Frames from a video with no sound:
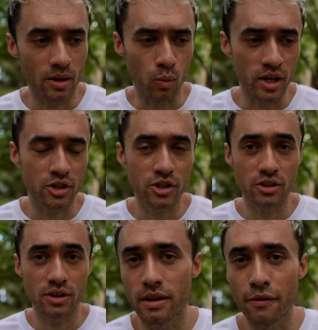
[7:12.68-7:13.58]

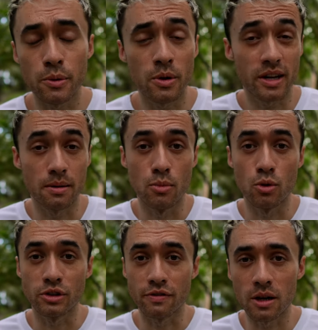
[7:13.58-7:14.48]
which if we were in a
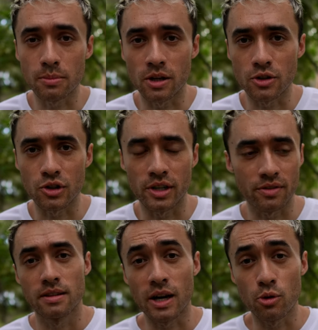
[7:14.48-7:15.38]
more developed country,
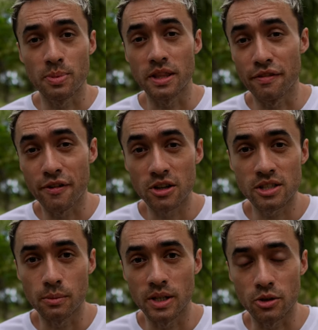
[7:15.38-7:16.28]
that would be the
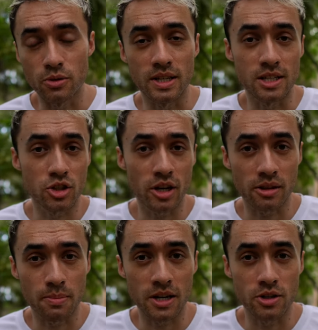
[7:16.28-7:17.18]
first thing we do is check
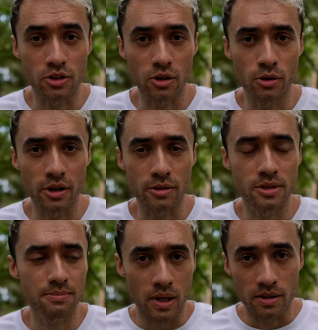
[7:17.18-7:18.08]
the patient's
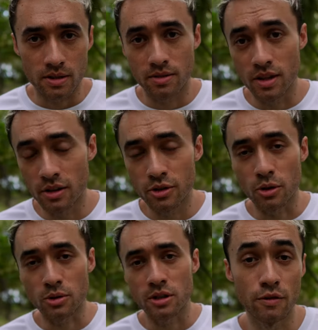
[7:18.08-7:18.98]
glucose. But the other
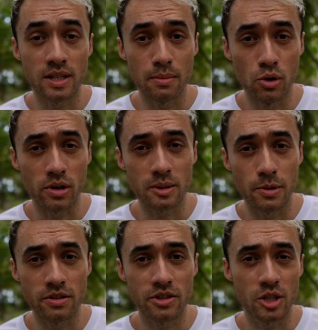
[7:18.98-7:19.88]
doctor, obviously more
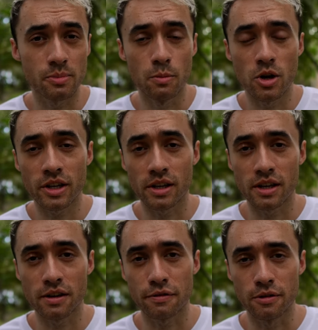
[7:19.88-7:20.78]
experienced, she's been working
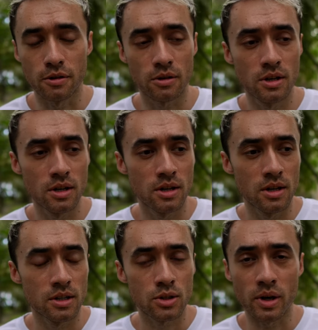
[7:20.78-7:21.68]
here for
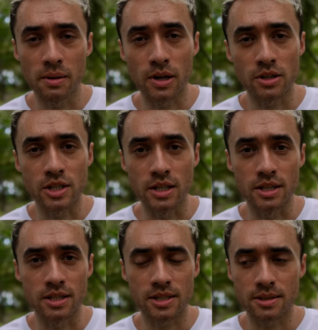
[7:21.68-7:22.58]
20 plus
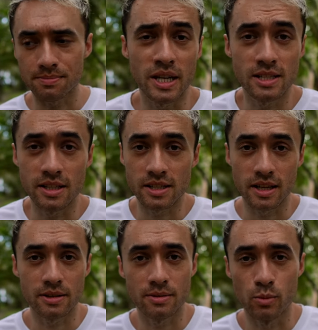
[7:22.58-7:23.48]
years, basically
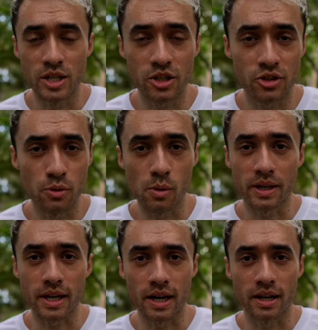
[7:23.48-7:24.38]
said, we just do what we
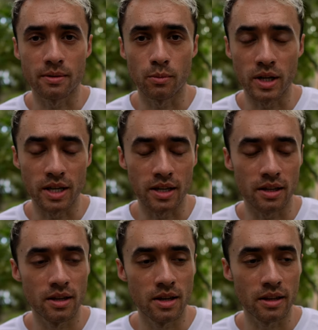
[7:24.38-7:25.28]
can.
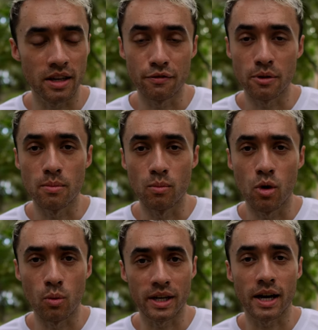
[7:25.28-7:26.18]
We give them
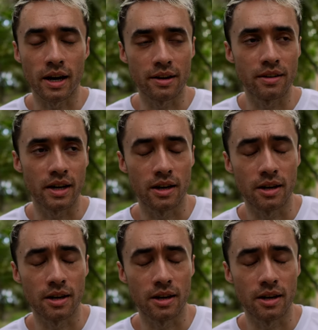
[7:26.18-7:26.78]
what we can,